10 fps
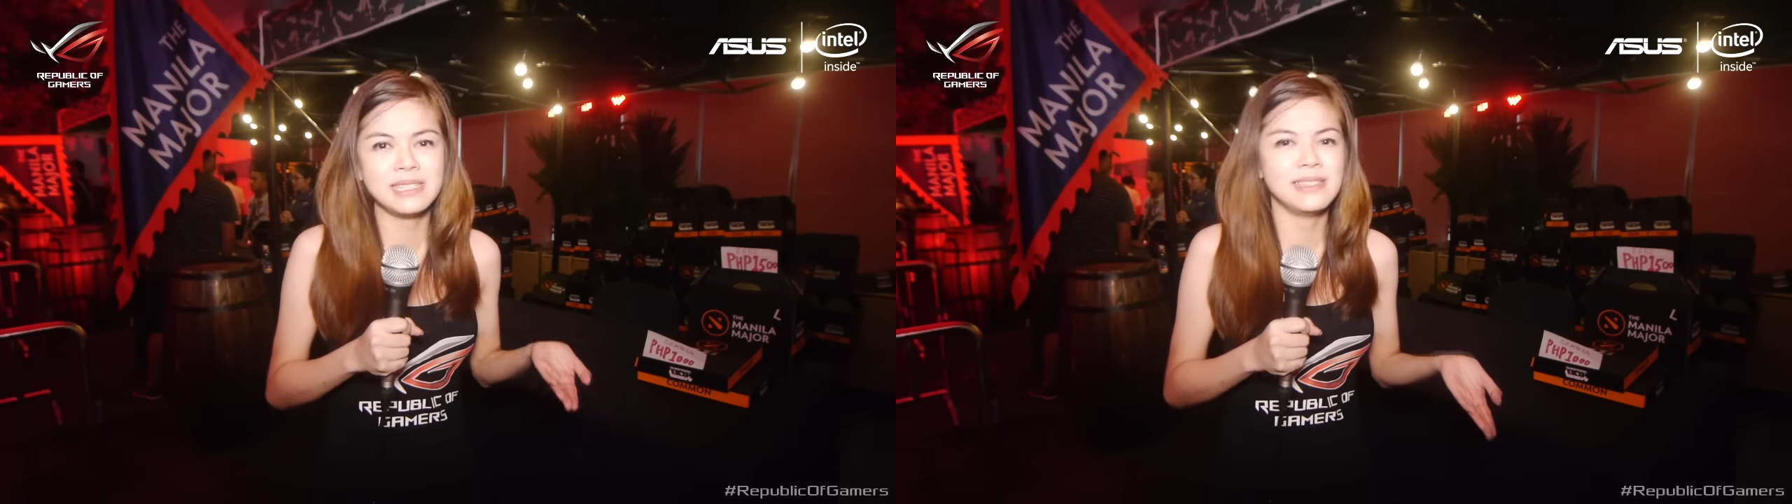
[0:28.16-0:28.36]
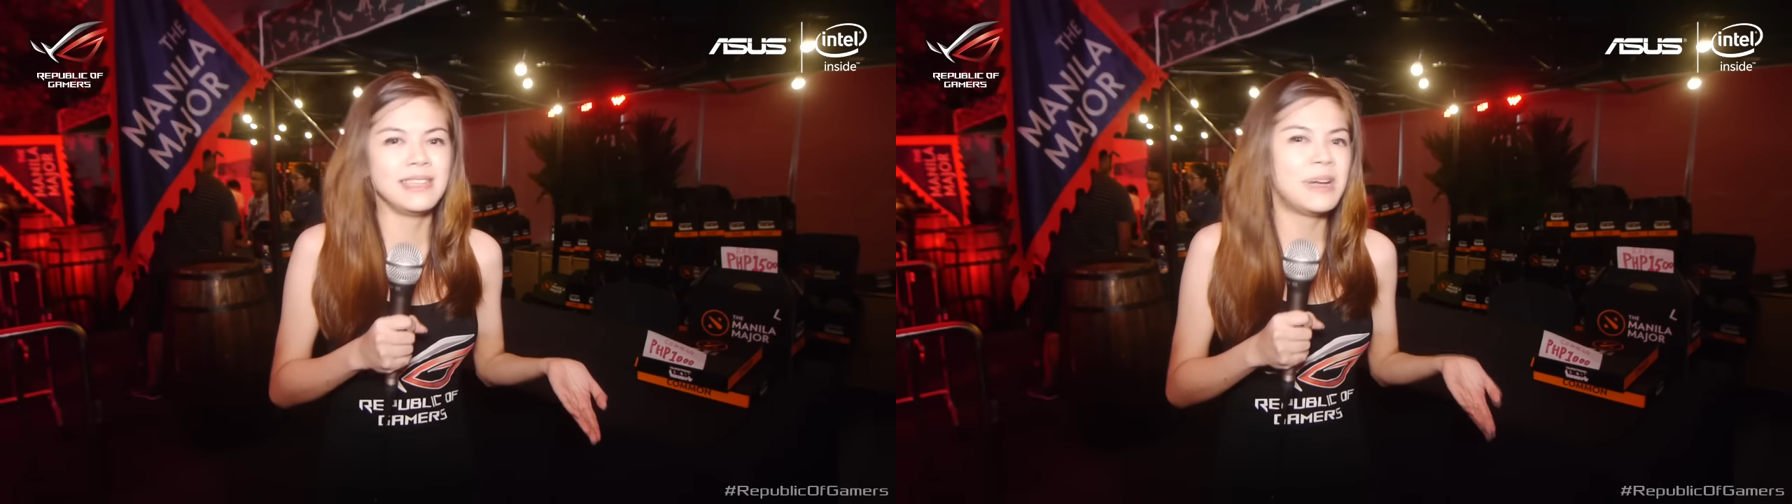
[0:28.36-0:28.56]

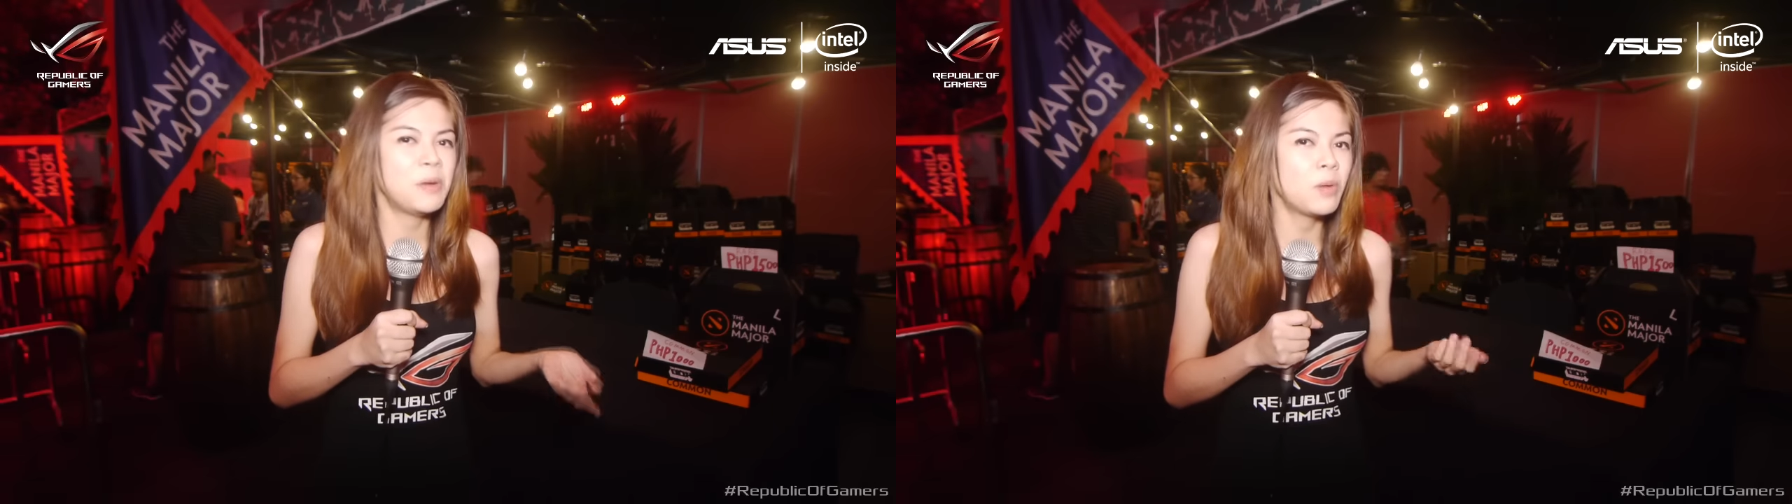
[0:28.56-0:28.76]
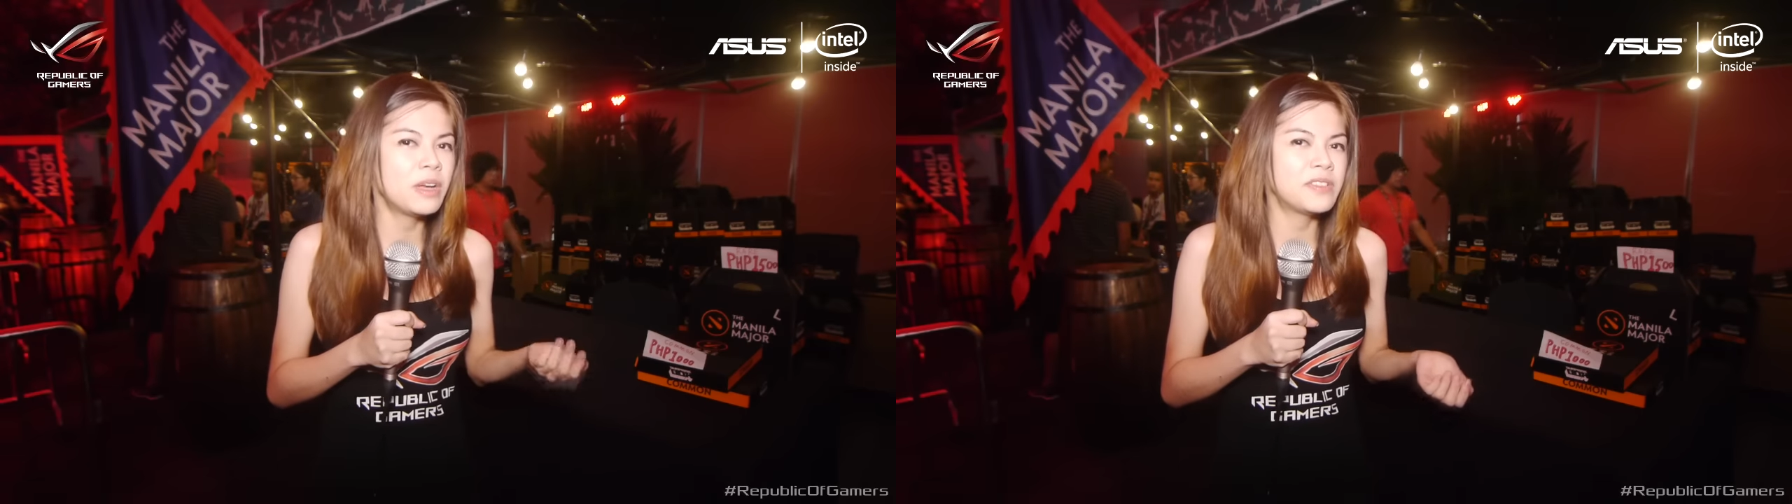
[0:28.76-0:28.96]
isn't
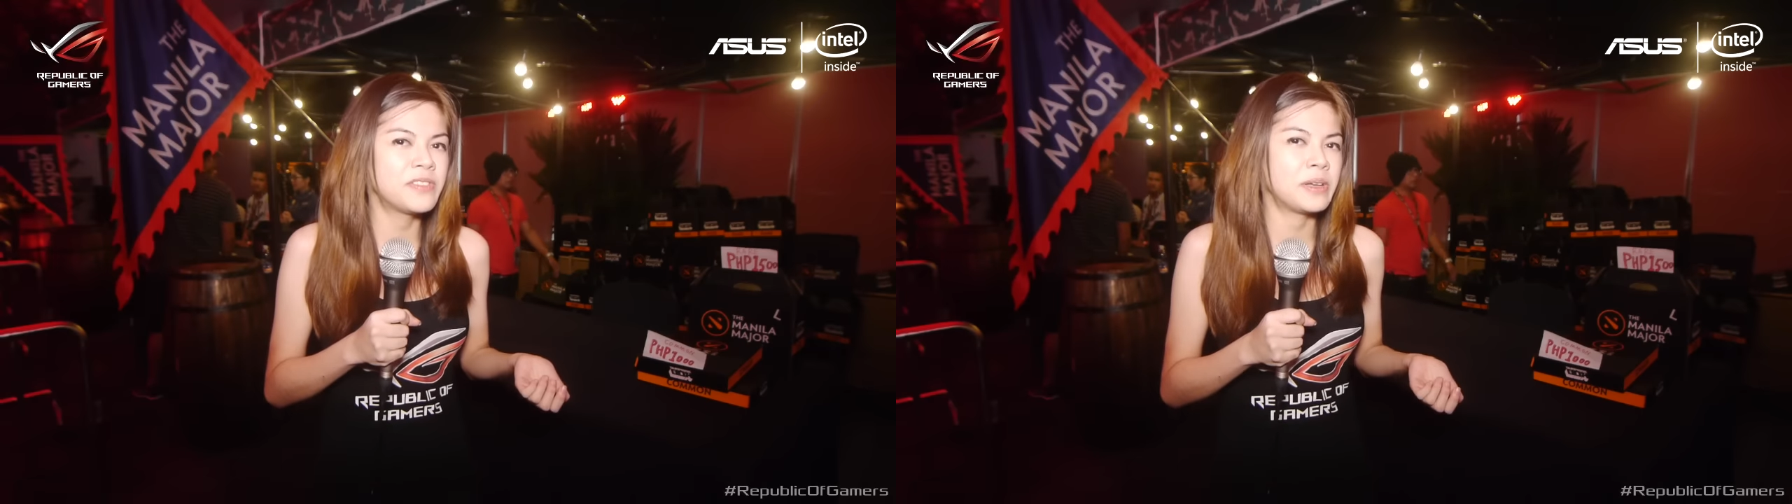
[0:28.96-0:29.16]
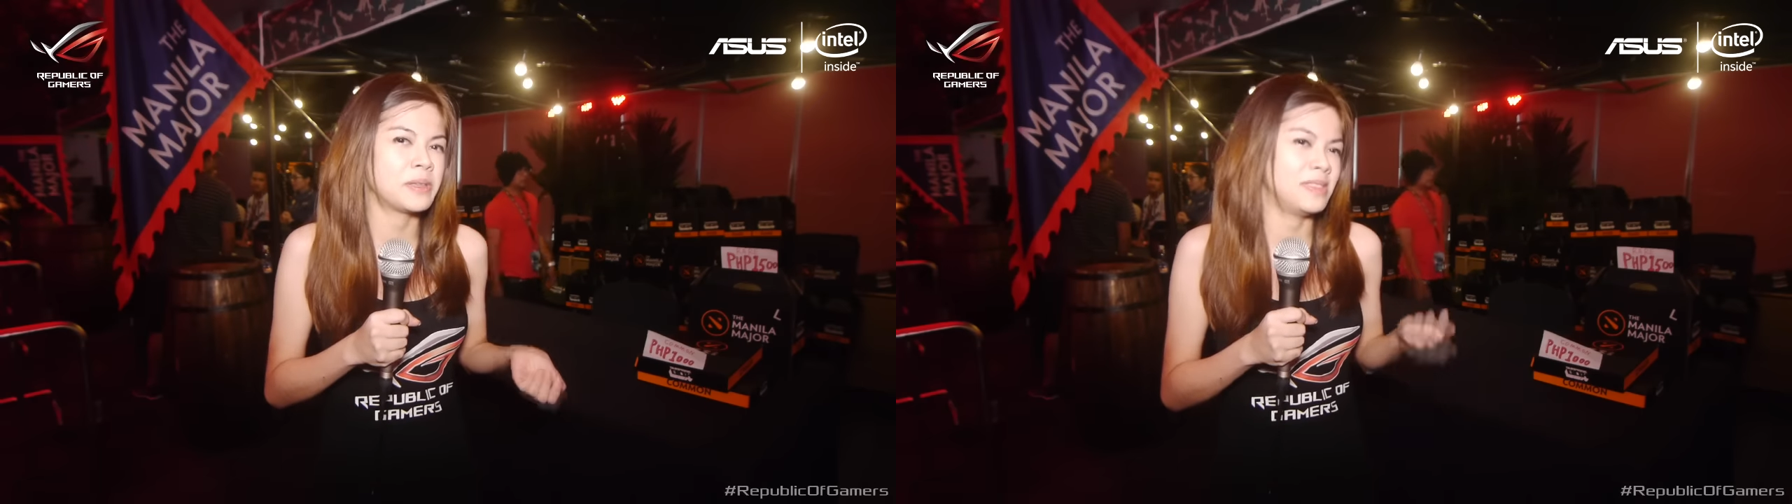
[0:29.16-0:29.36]
that one of
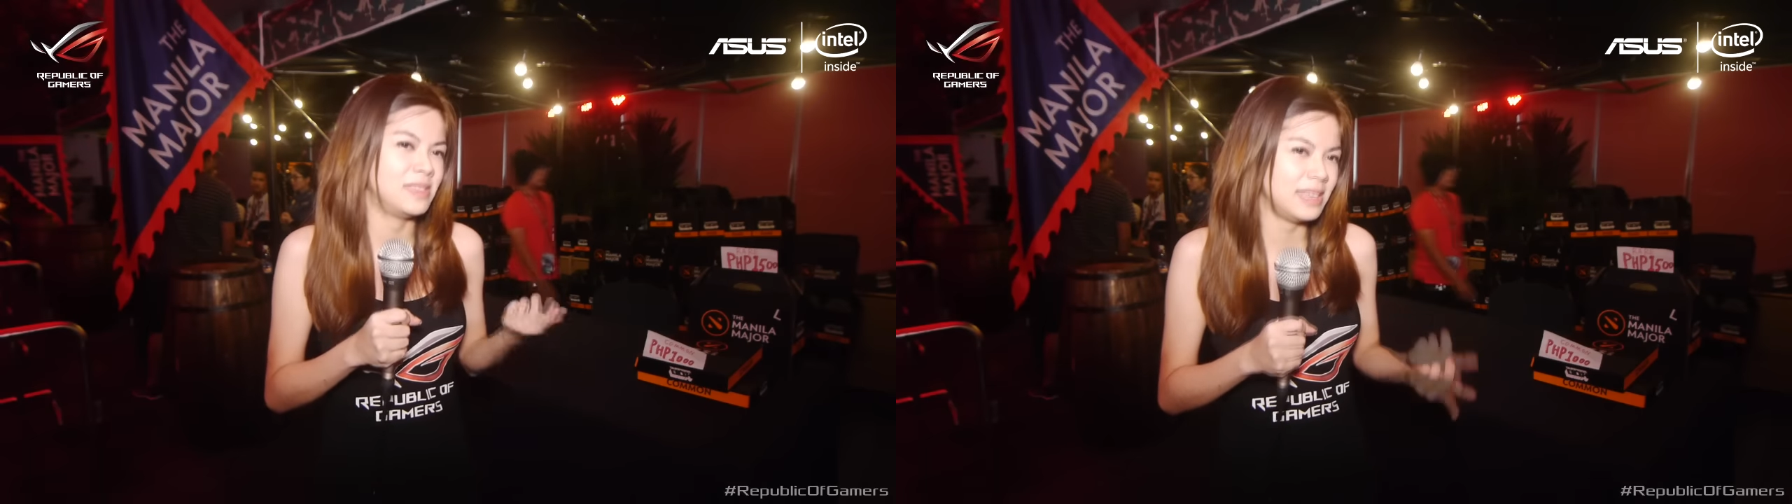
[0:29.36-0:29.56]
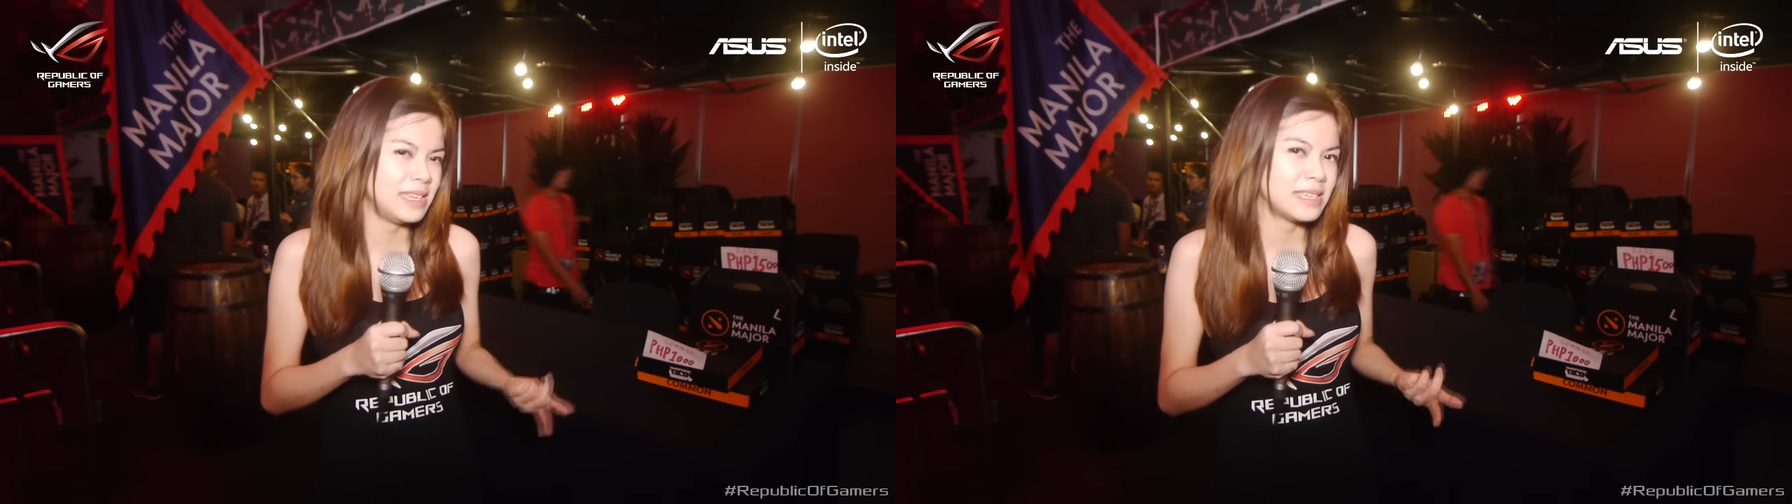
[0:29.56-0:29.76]
the
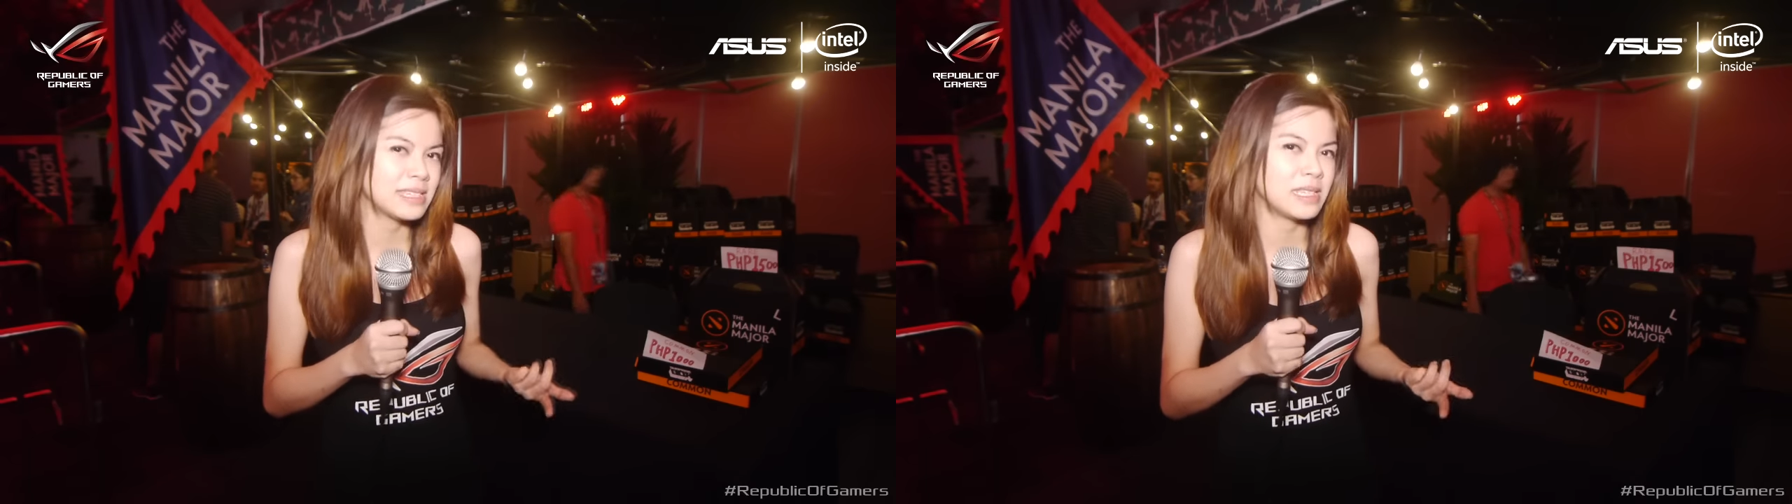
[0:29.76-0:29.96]
things